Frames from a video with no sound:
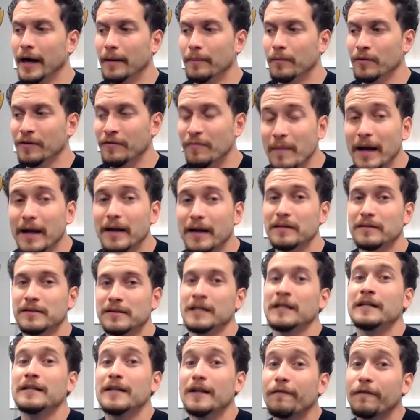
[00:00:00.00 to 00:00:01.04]
We've made
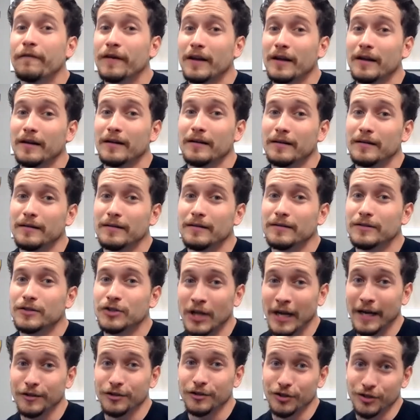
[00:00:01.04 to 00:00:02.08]
significant
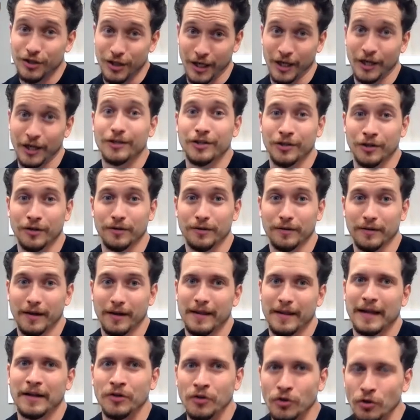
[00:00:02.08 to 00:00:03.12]
changes internally
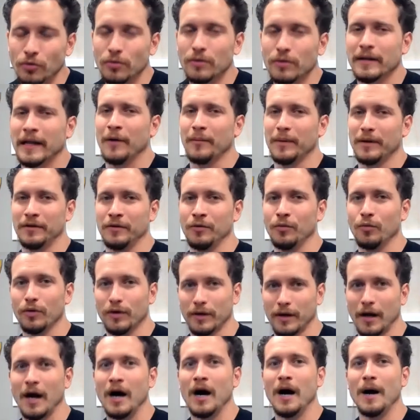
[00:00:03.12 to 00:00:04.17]
that do allow me to
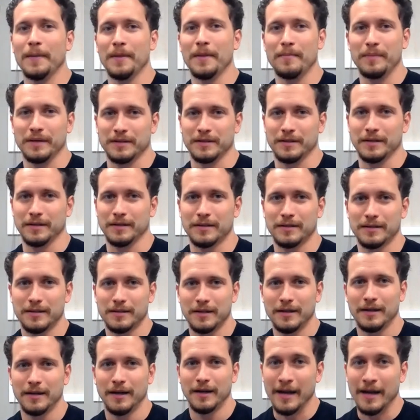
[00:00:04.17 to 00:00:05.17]
work on the business